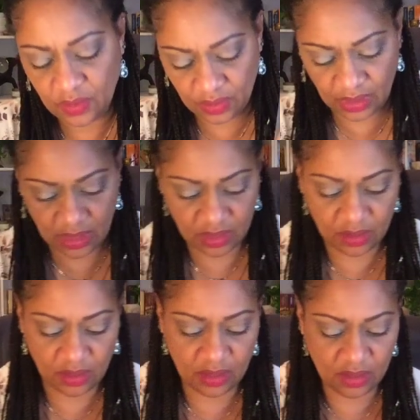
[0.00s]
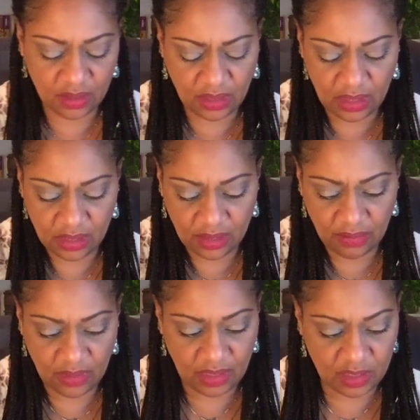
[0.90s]
These
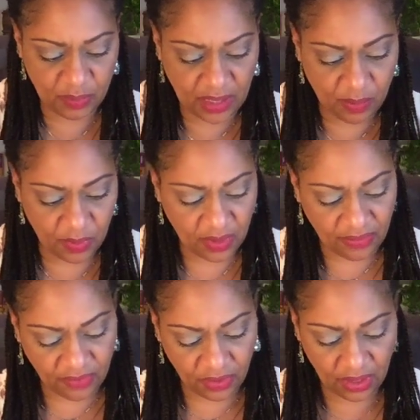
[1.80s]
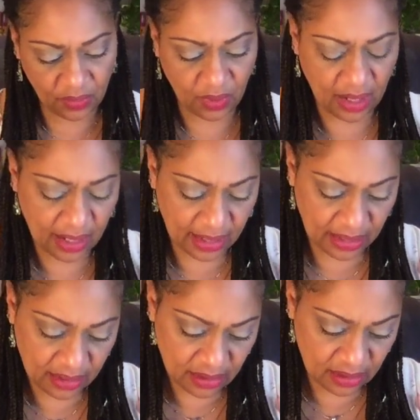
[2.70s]
people are very wise.